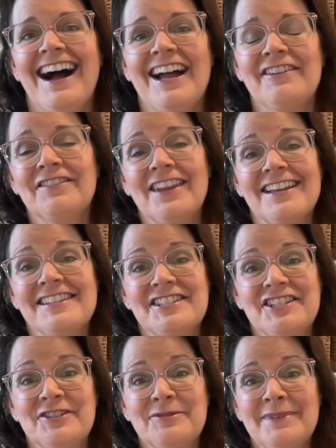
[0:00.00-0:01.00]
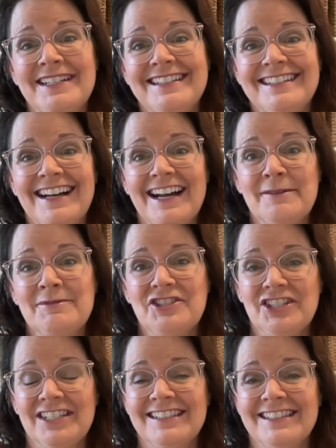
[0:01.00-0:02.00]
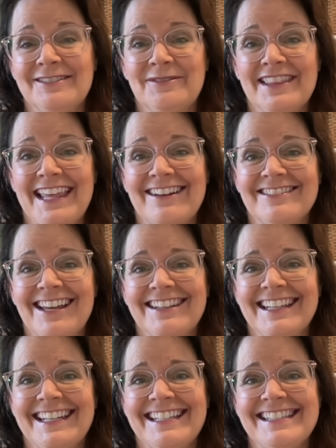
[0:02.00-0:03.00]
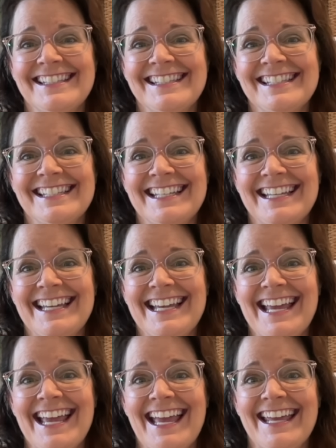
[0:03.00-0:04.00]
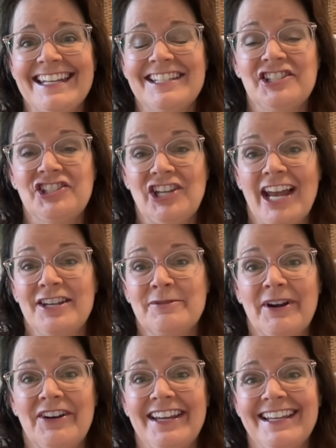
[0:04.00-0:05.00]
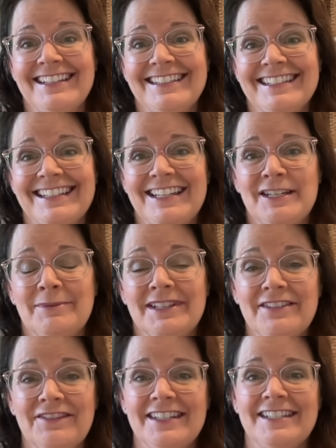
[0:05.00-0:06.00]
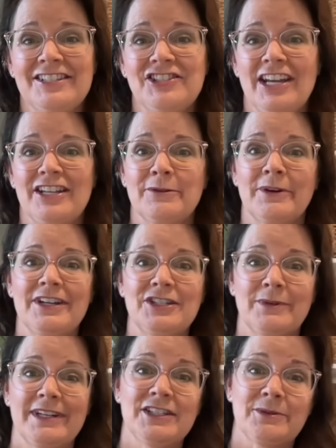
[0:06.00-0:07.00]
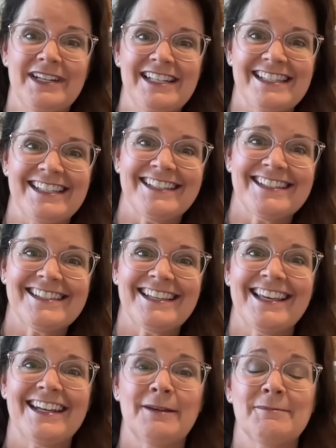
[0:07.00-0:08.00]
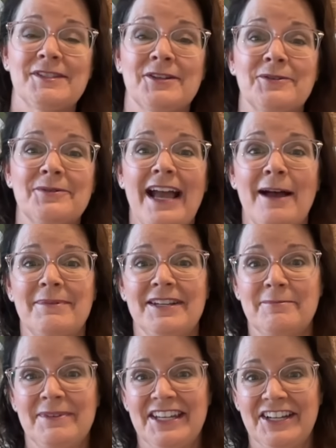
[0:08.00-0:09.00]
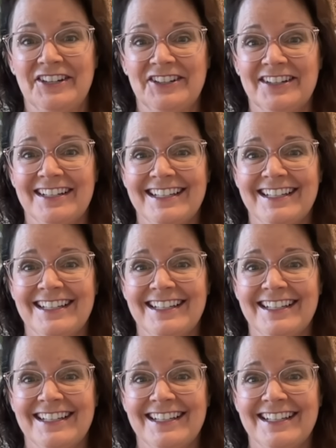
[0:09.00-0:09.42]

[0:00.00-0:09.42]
Hi Flosstube, I'm Jill with Count on Linens, and it's January. Can you believe it? January 2026, and I'm so happy to be here.